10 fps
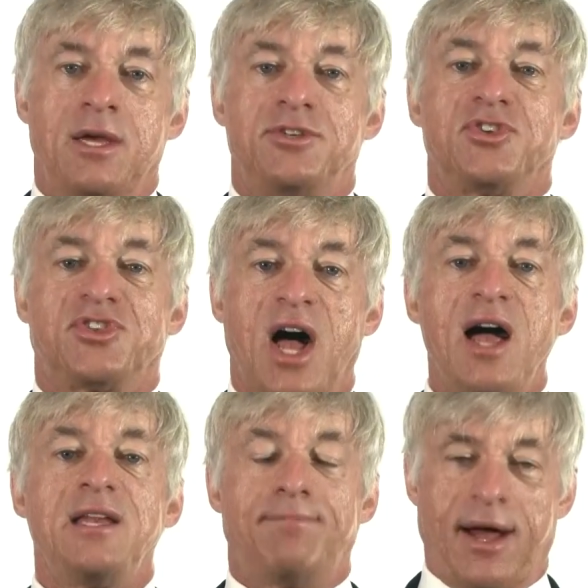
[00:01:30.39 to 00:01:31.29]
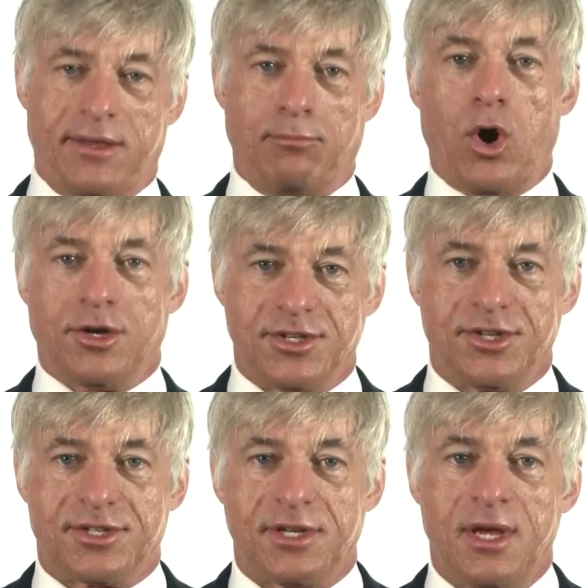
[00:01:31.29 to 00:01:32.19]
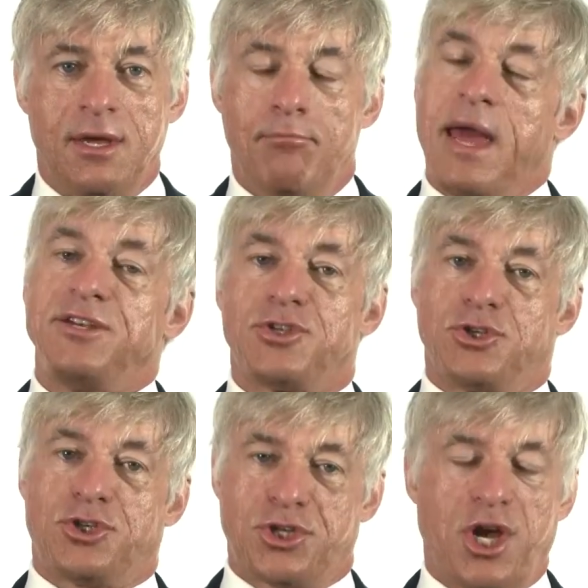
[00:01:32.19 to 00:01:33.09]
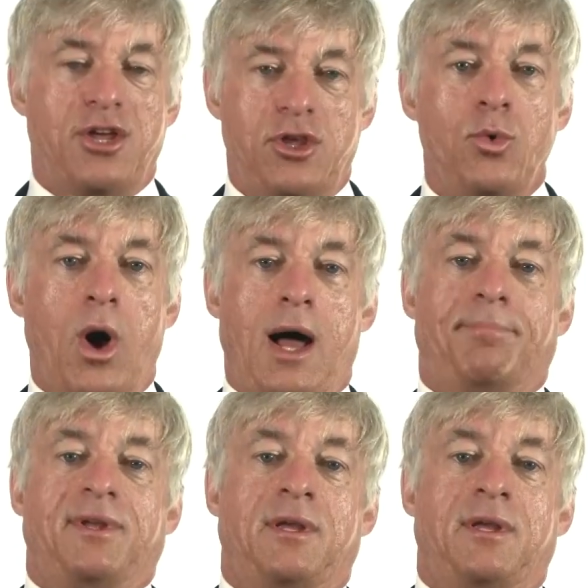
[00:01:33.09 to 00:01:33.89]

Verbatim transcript: designed by the Marxist, meant to shut you up.